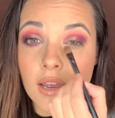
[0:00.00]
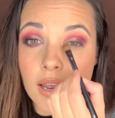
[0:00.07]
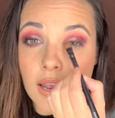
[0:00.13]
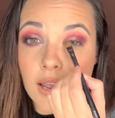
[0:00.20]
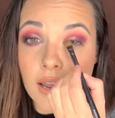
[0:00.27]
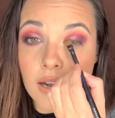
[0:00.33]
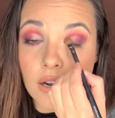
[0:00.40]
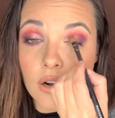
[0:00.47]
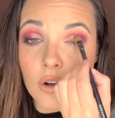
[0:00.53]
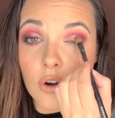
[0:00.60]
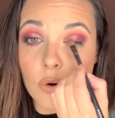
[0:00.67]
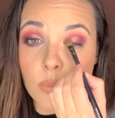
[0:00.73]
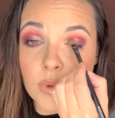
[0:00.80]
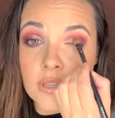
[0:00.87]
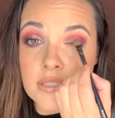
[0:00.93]
and it
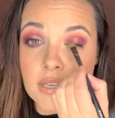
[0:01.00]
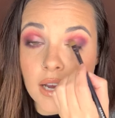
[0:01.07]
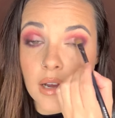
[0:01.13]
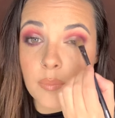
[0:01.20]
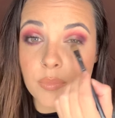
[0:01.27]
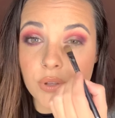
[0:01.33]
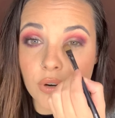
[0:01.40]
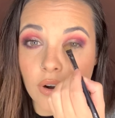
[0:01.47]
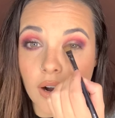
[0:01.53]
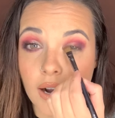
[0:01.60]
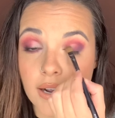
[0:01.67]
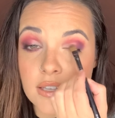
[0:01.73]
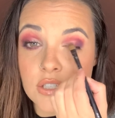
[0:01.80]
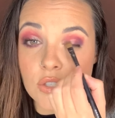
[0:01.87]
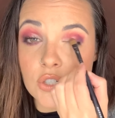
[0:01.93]
opens up your
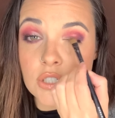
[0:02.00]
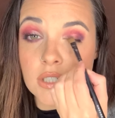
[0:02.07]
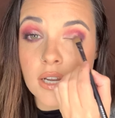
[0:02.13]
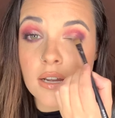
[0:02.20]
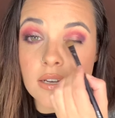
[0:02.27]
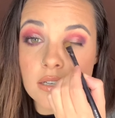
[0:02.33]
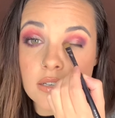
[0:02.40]
eye. So just kind